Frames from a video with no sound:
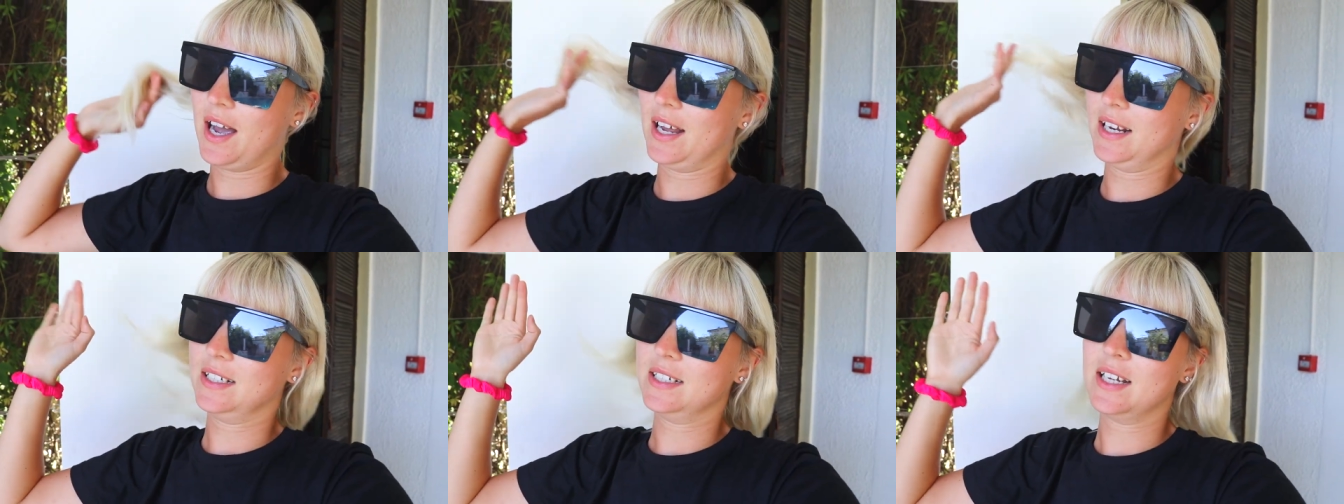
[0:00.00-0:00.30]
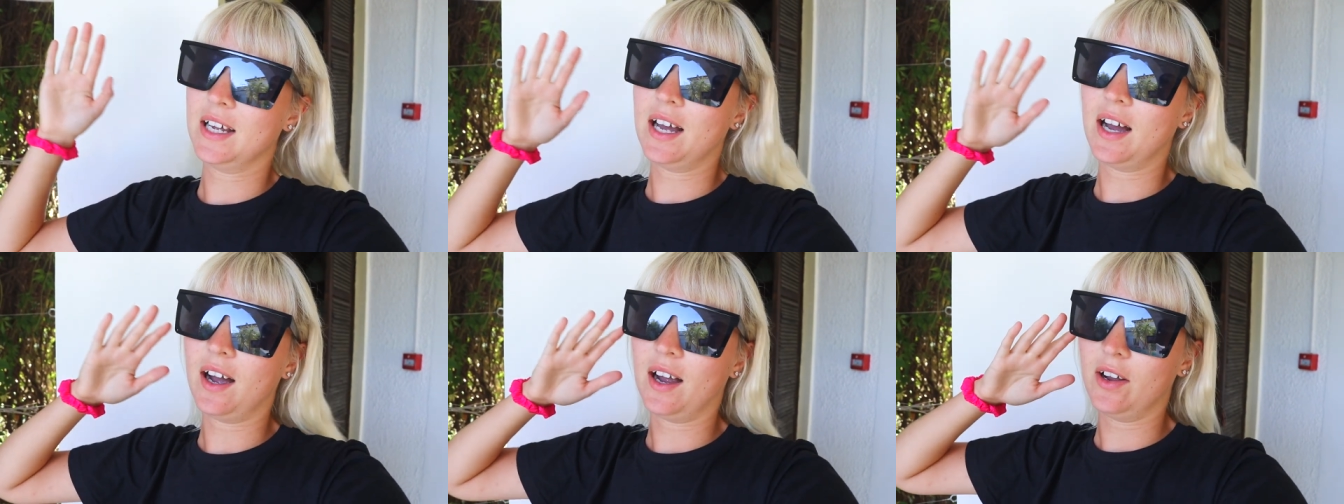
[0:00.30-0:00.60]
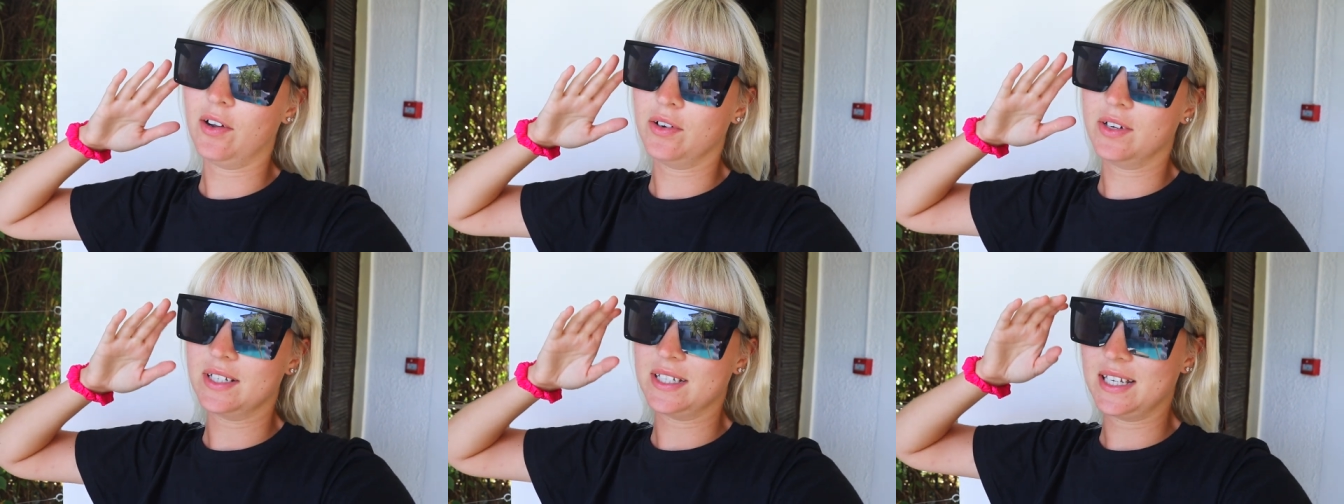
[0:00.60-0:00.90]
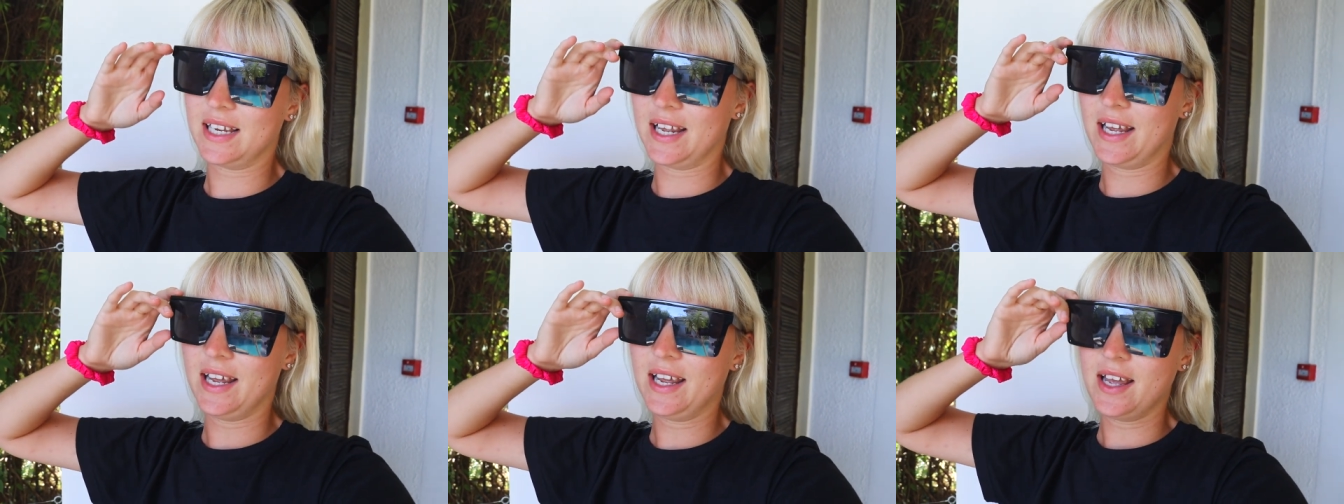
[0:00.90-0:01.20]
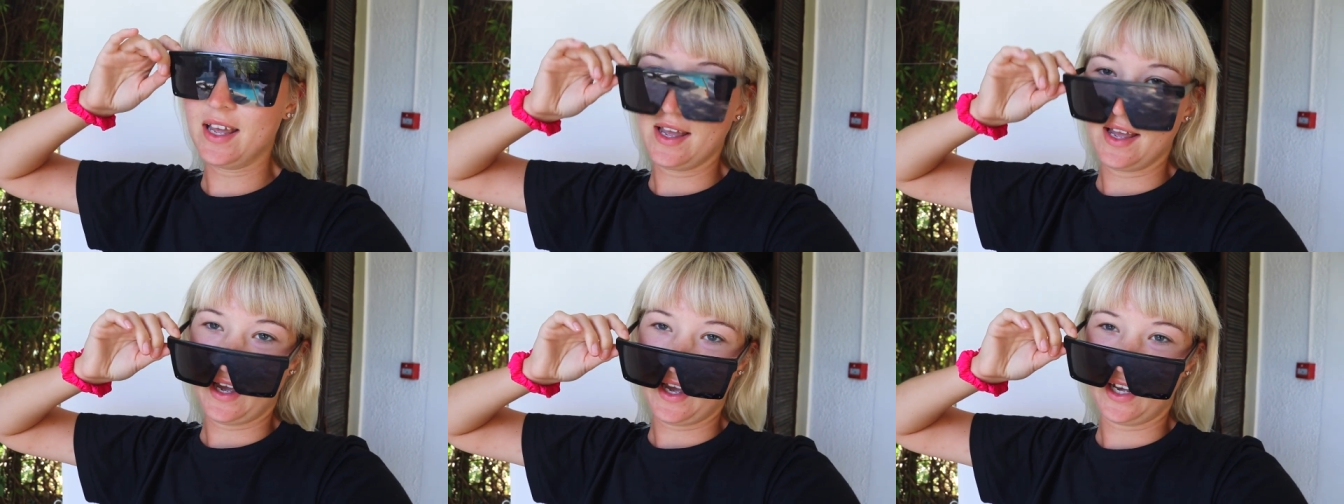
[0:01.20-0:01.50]
and I honestly,
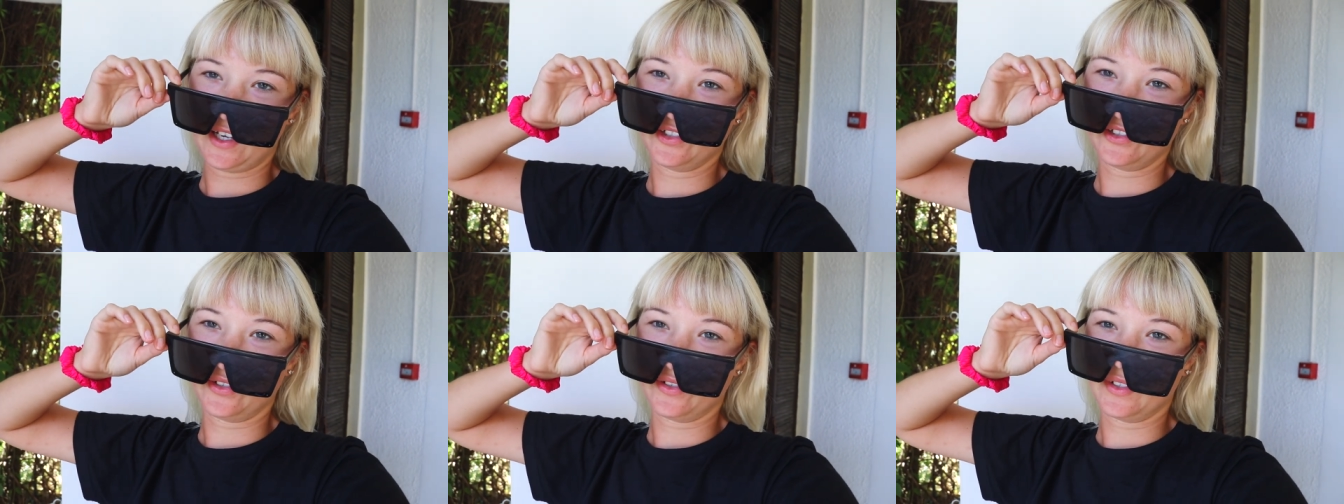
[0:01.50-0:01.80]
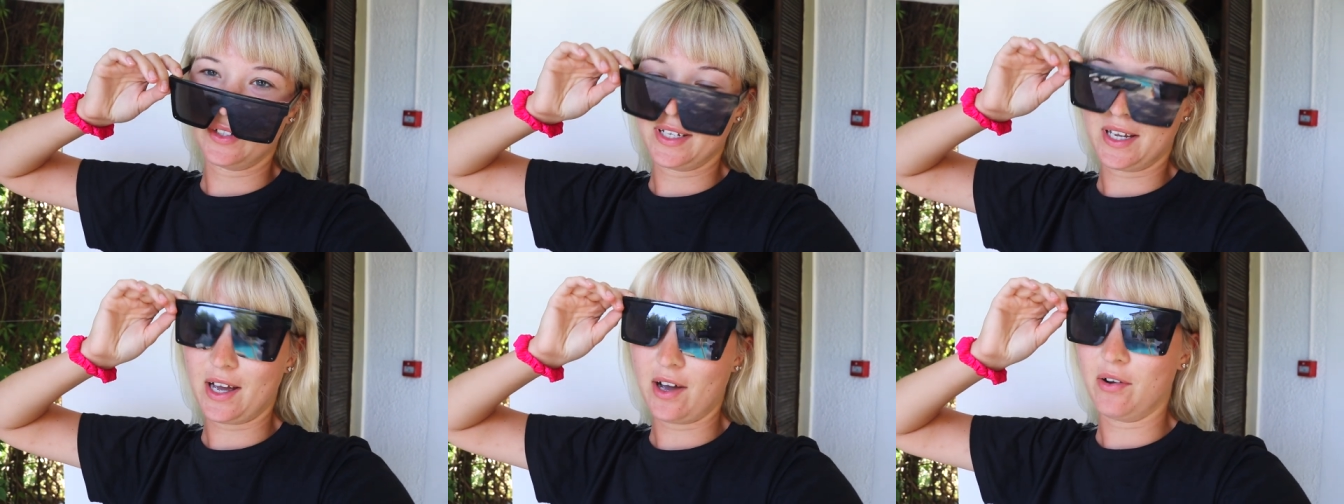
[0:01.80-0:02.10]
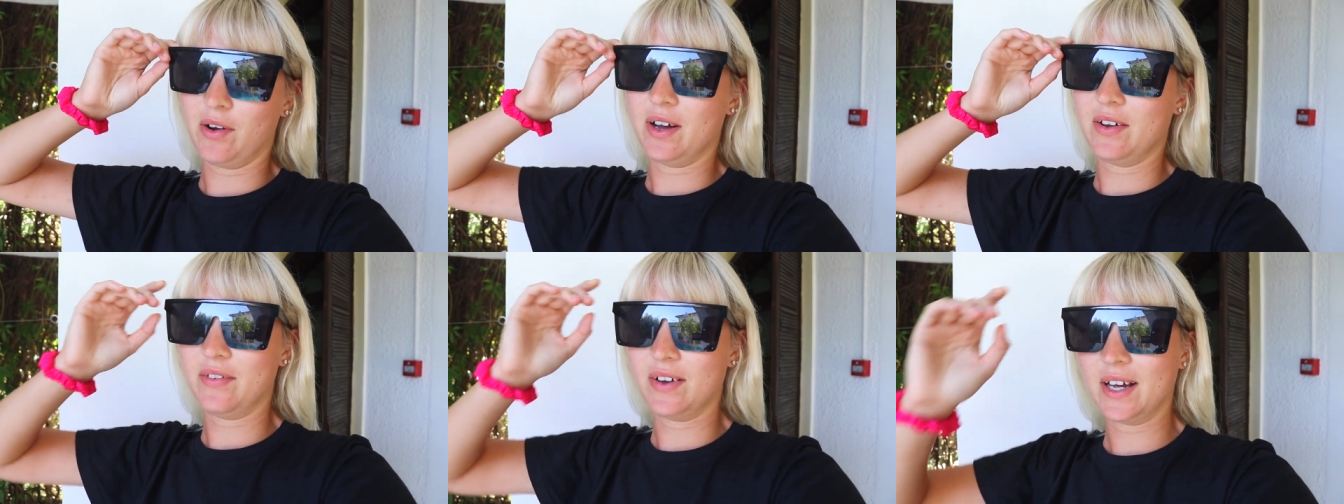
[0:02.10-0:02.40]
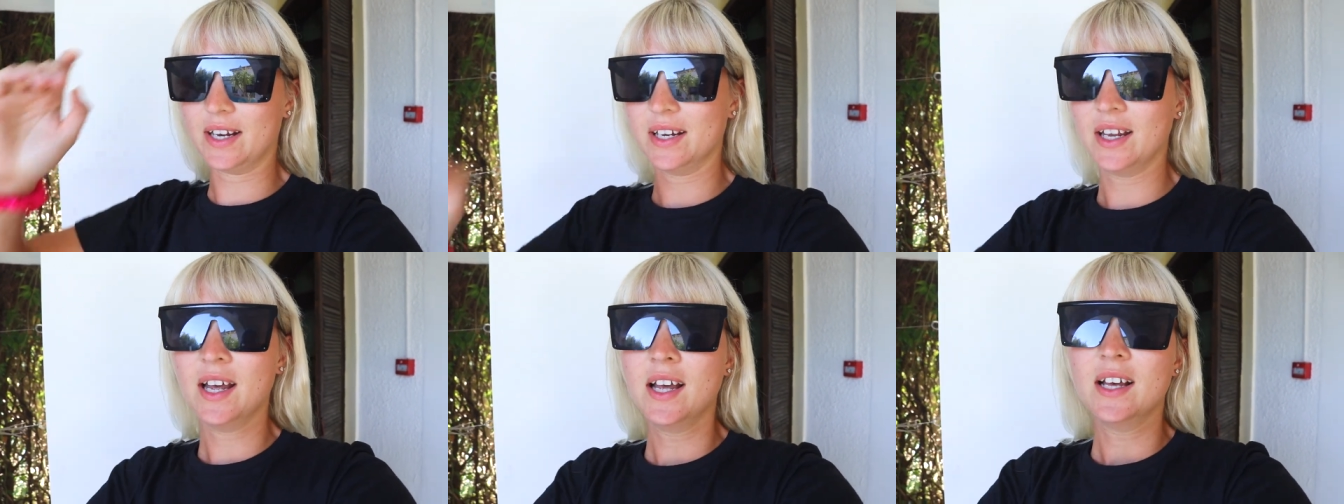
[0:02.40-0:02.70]
as you can tell, have had